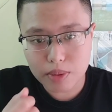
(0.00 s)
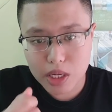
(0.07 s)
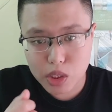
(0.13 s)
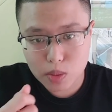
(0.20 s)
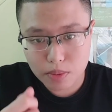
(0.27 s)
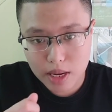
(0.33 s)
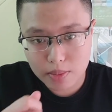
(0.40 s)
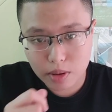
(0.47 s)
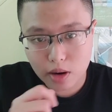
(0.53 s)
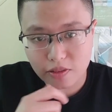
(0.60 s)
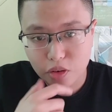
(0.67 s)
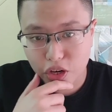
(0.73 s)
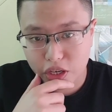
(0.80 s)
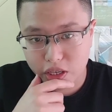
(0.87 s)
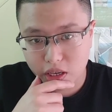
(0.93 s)
piece of paper of
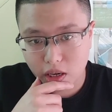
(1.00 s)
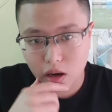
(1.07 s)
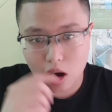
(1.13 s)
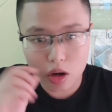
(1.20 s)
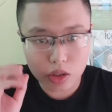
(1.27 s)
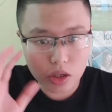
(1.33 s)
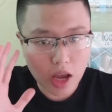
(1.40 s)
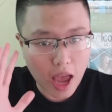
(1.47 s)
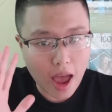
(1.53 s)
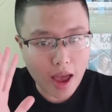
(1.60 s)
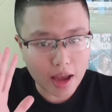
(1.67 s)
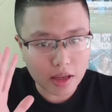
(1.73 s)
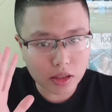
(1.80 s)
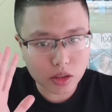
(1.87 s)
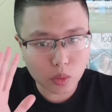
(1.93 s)
reading on your
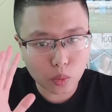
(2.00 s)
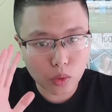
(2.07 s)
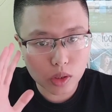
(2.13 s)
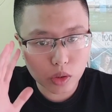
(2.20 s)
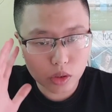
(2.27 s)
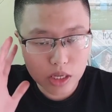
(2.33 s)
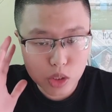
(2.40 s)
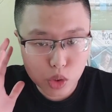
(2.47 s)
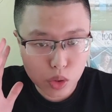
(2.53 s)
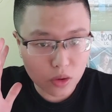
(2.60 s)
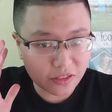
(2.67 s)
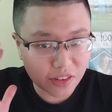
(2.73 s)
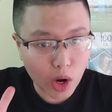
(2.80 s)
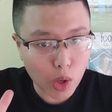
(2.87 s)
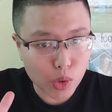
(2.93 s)
hand, what you need to do
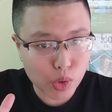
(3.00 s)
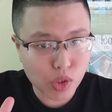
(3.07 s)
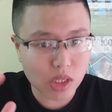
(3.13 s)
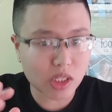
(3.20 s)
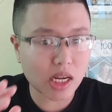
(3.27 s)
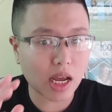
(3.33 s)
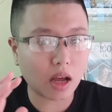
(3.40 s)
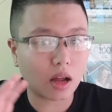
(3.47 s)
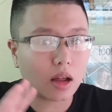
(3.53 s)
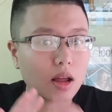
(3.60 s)
first is take